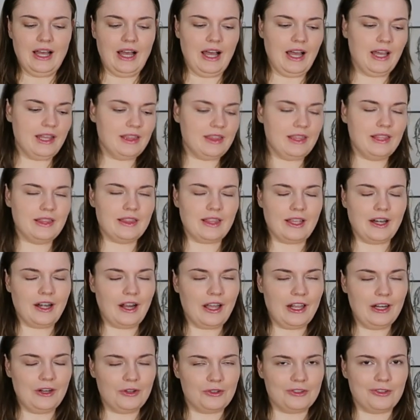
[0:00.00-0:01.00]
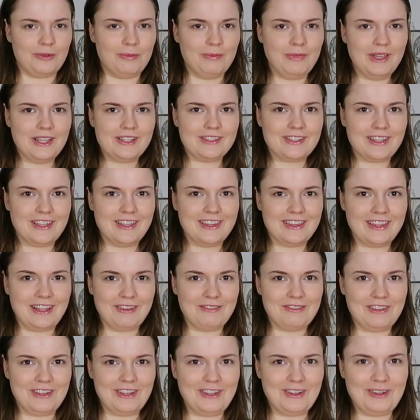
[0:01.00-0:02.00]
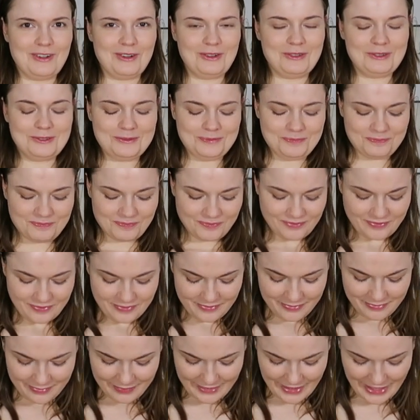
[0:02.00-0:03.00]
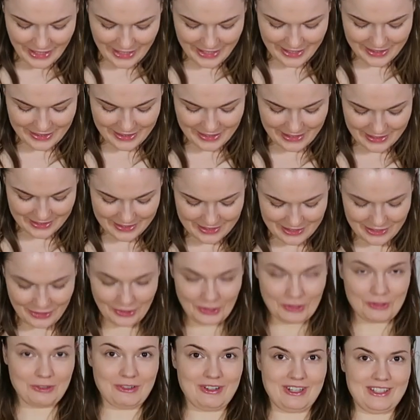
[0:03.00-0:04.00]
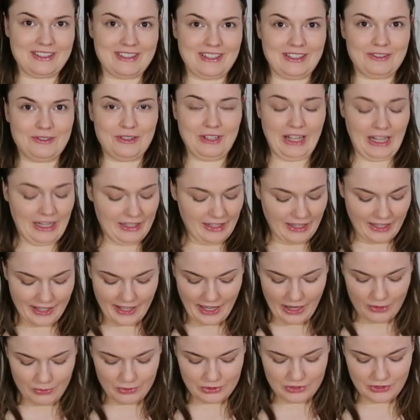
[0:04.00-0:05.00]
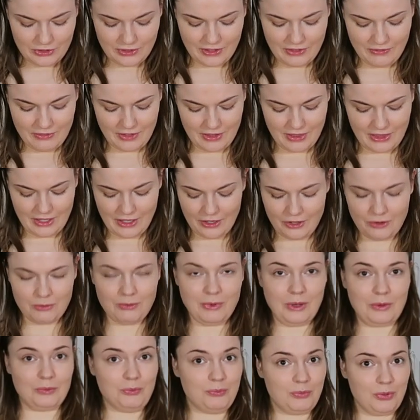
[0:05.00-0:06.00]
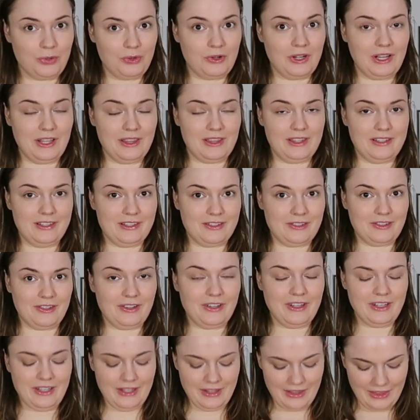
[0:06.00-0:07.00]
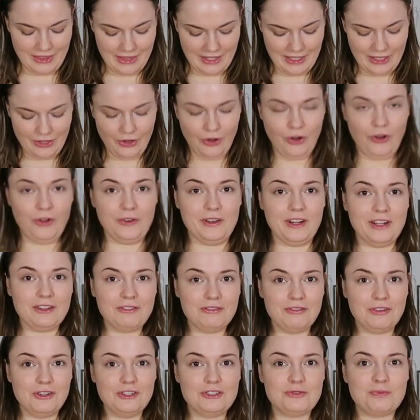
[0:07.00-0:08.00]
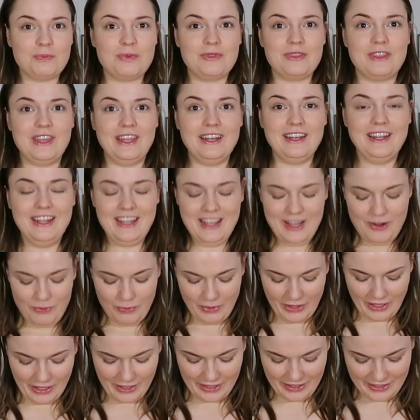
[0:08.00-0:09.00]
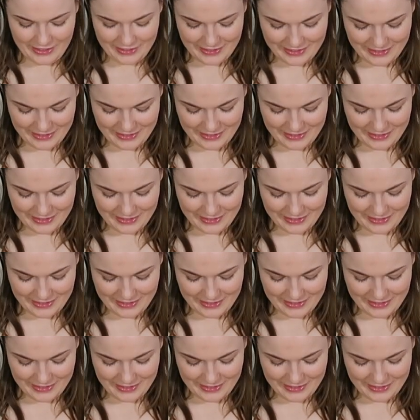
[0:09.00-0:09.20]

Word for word: I think that I looked amazing in that video. And this laundry set, like I was not even thinking about putting this thing on at first, but then when I